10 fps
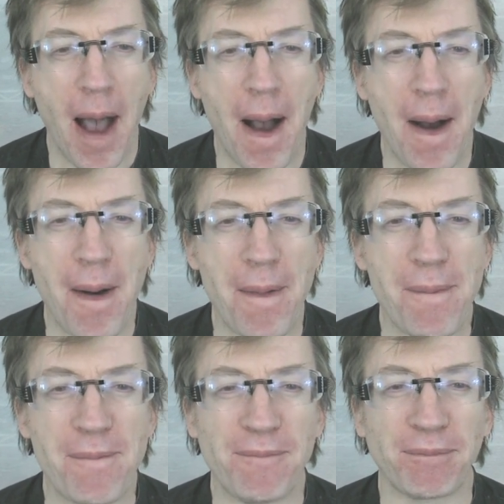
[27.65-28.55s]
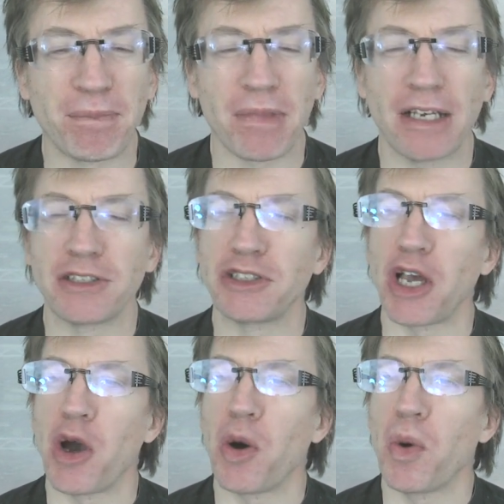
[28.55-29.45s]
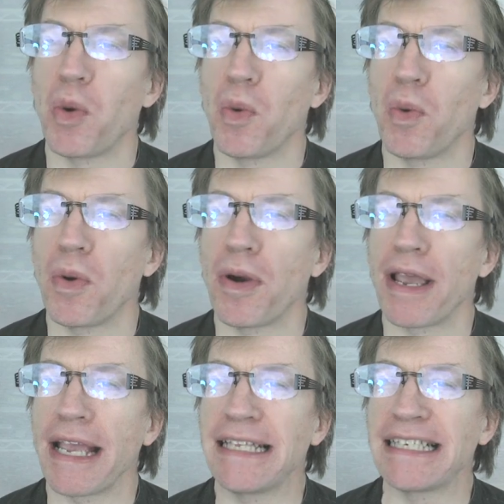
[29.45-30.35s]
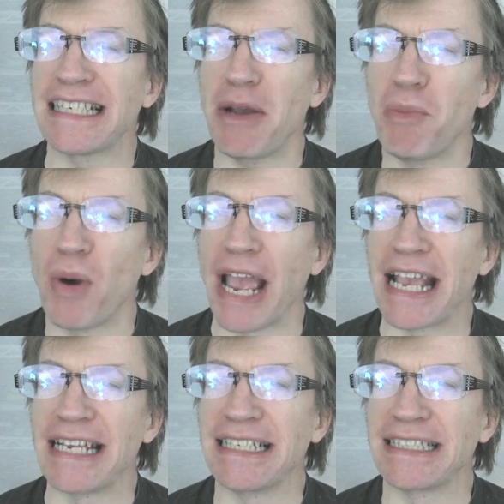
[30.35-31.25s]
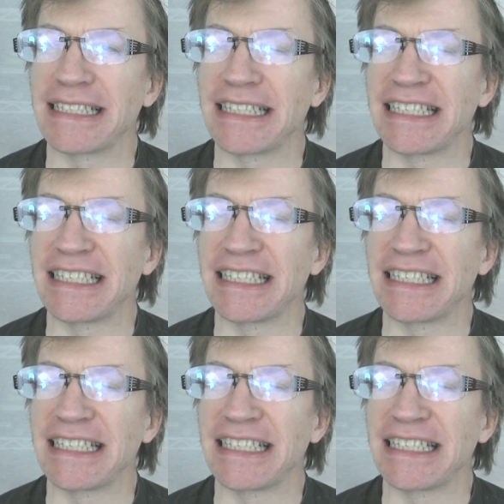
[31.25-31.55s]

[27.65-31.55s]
Um, so in some ways,